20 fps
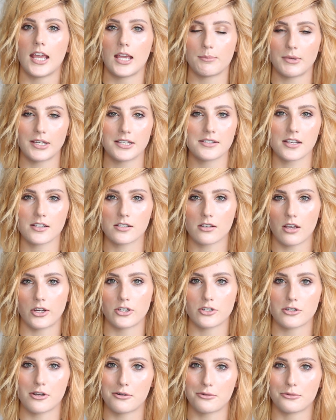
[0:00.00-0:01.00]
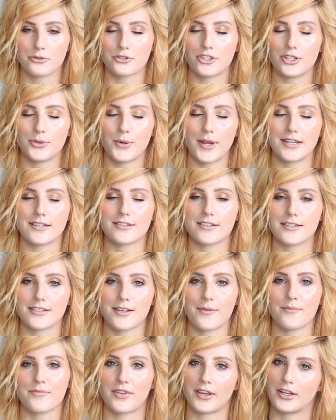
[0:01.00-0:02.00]
it means it's going to launch you into
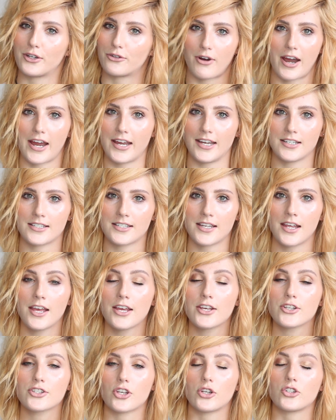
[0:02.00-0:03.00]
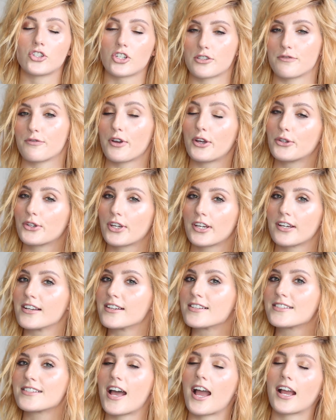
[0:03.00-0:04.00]
something great. So just
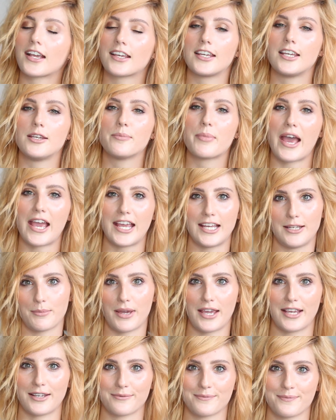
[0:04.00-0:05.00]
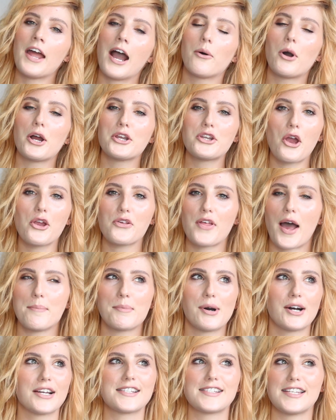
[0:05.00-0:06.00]
focus and keep aiming." Now, I know that
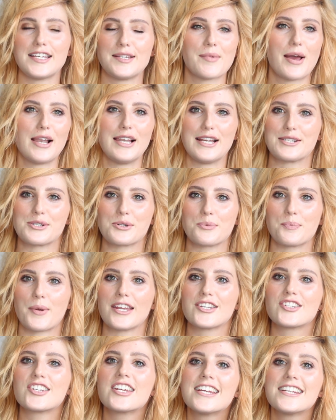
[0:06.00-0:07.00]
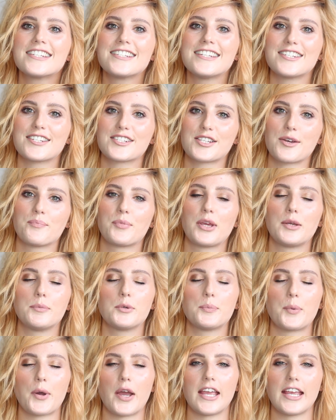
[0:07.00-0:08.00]
might seem a little bit cheesy to some
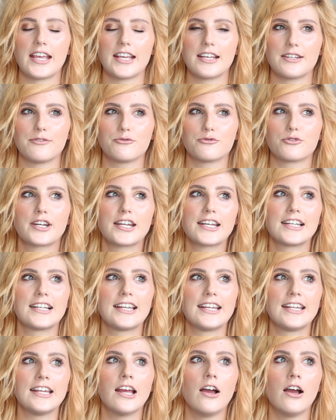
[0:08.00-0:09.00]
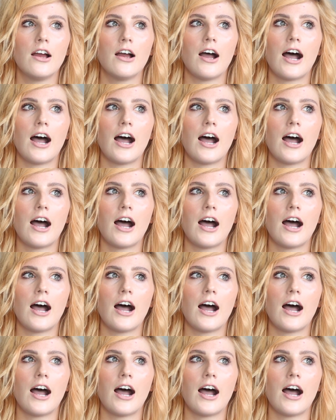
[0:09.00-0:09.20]
people, but it really